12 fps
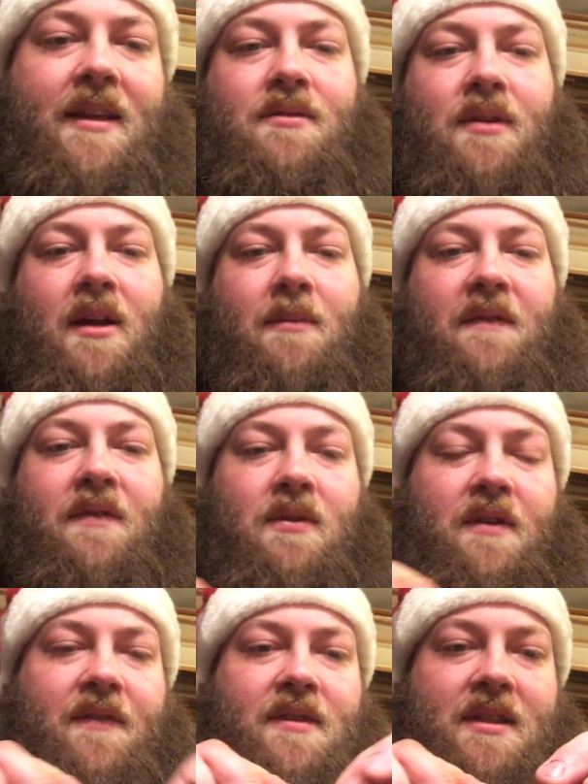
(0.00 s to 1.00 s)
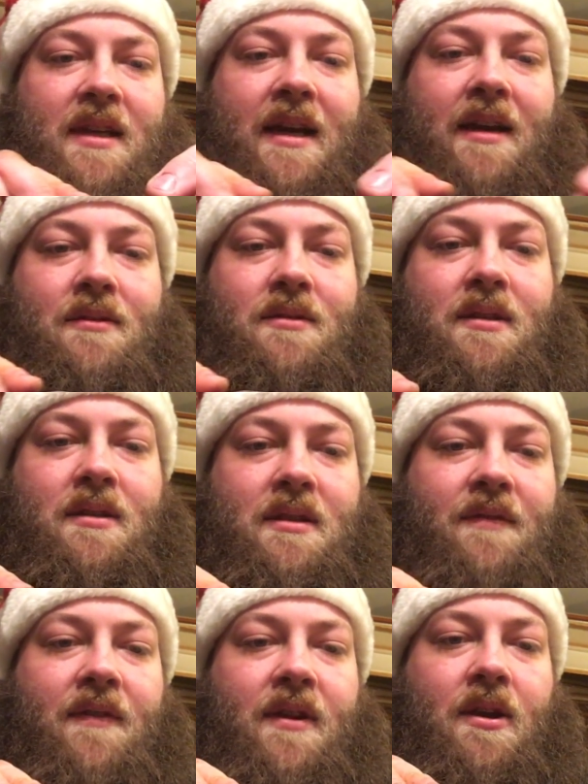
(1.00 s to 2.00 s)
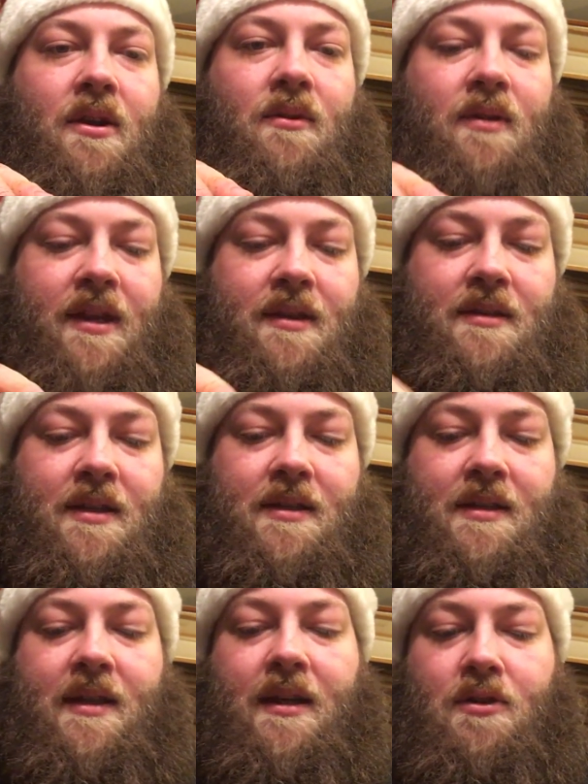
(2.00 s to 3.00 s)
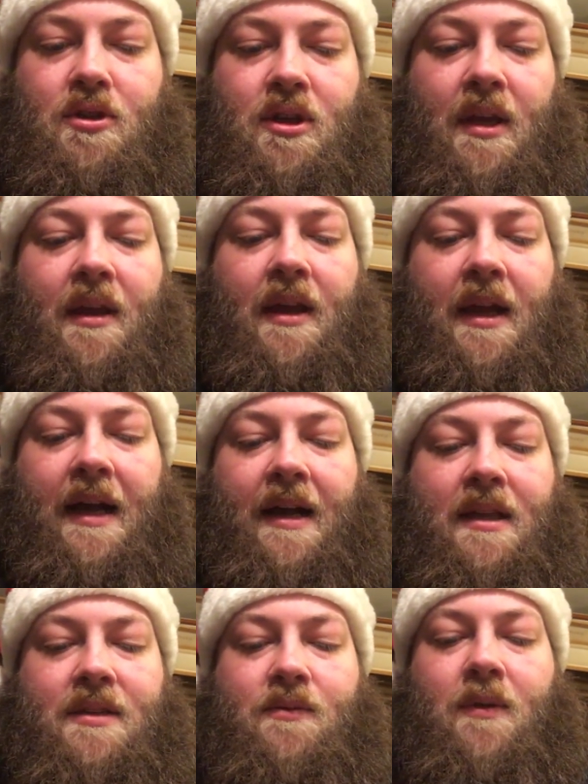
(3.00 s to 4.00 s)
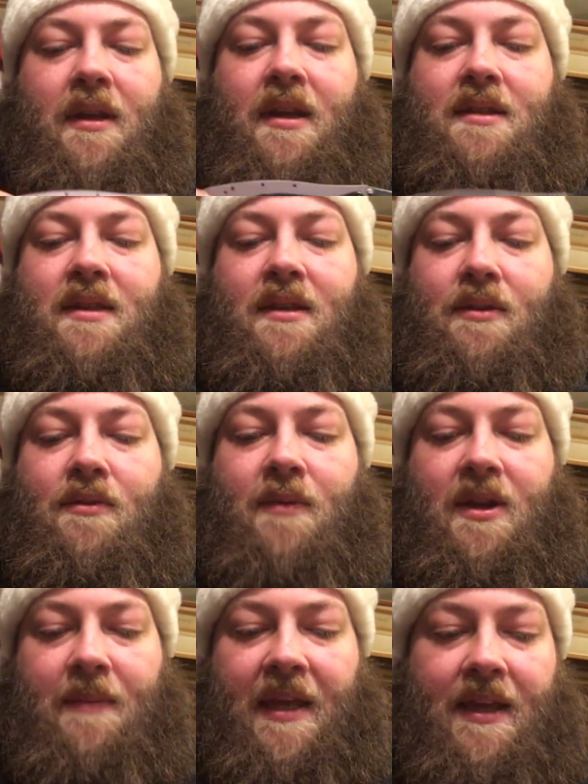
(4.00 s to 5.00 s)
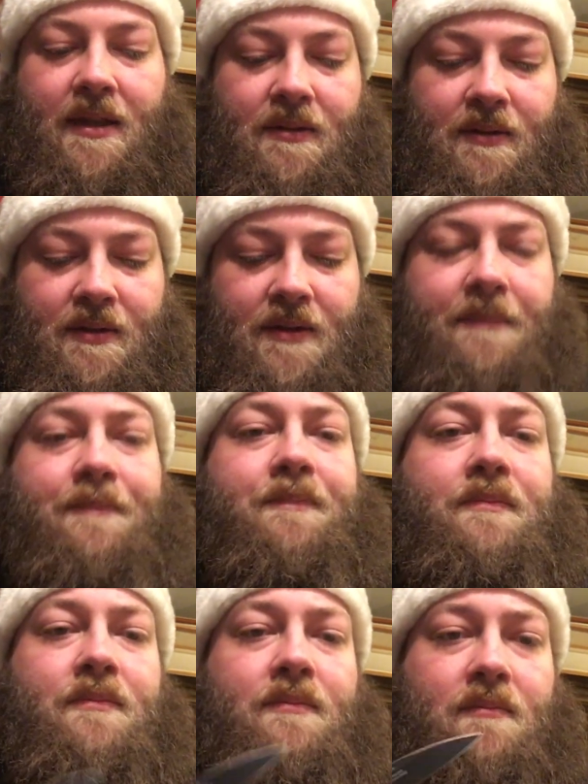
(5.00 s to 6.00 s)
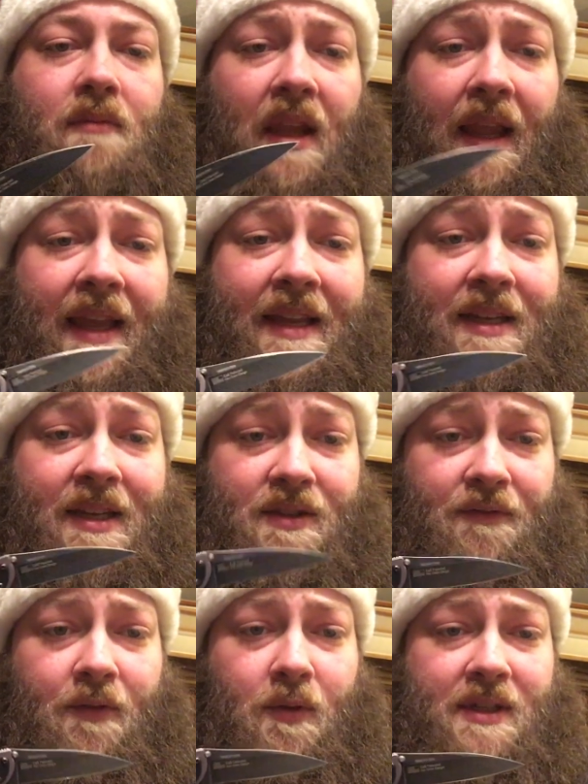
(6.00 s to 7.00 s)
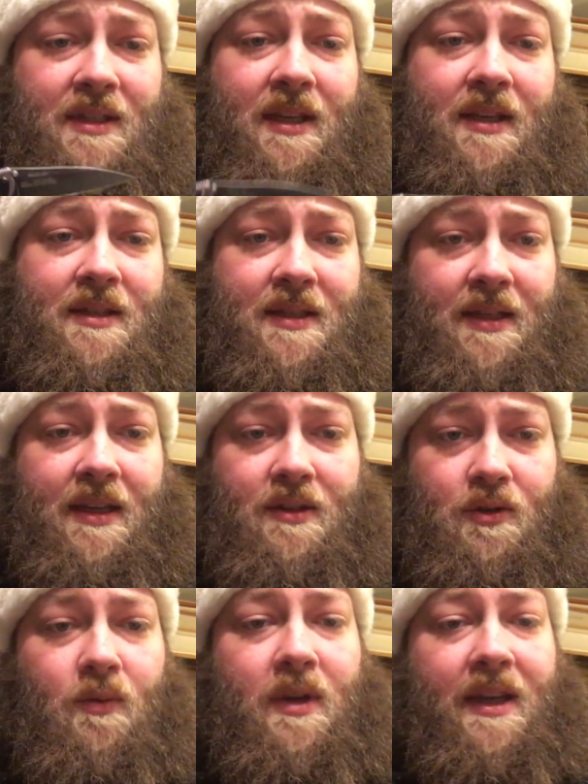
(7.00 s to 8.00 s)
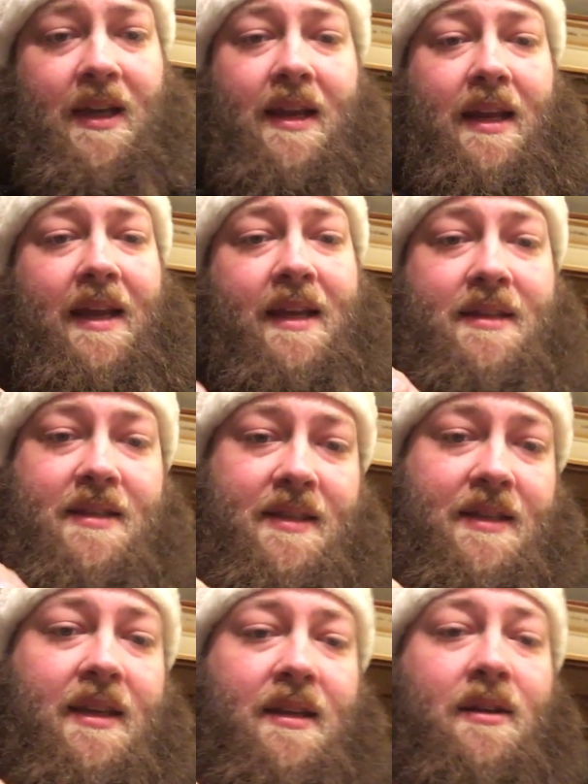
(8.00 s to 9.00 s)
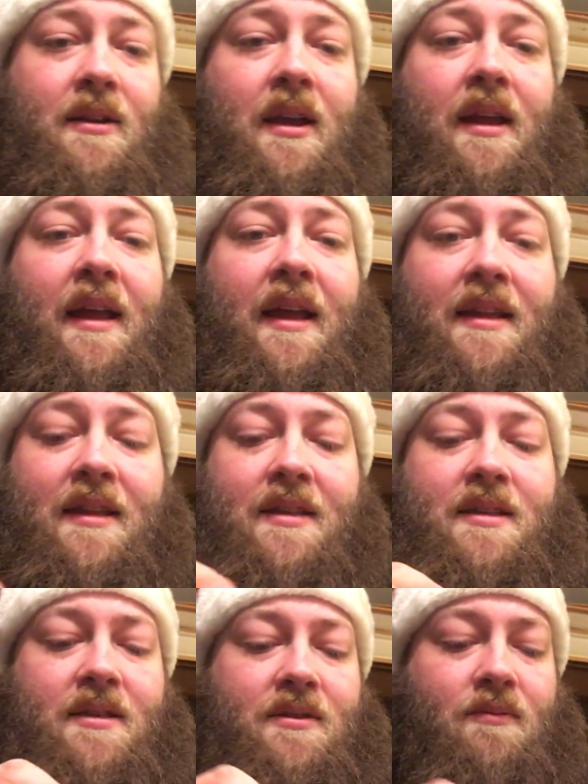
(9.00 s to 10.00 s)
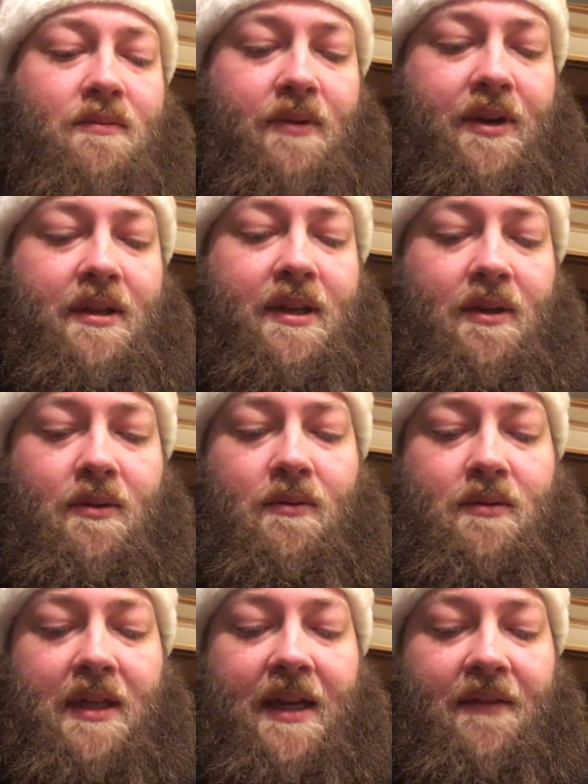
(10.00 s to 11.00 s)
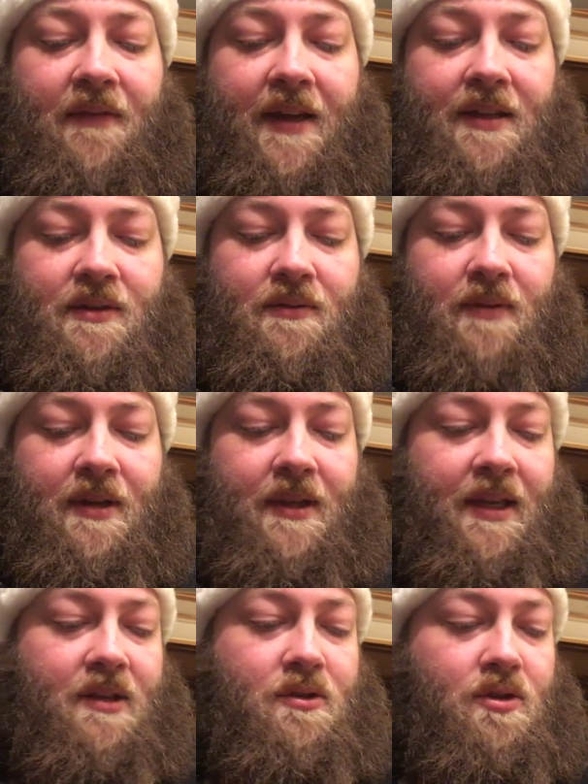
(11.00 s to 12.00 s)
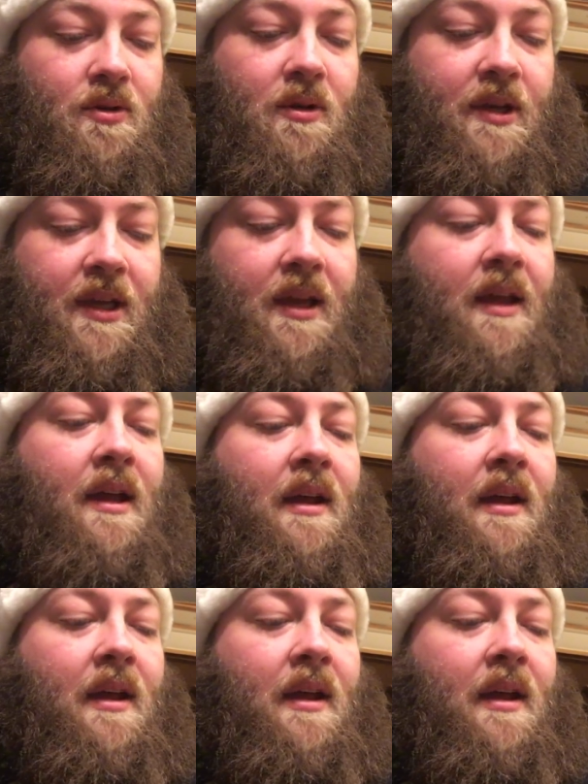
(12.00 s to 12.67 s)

They do come in a few different styles, different coatings and such. This one has the aluminum handles, and it is 14C28N steel. This is a really cool knife. I do really enjoy.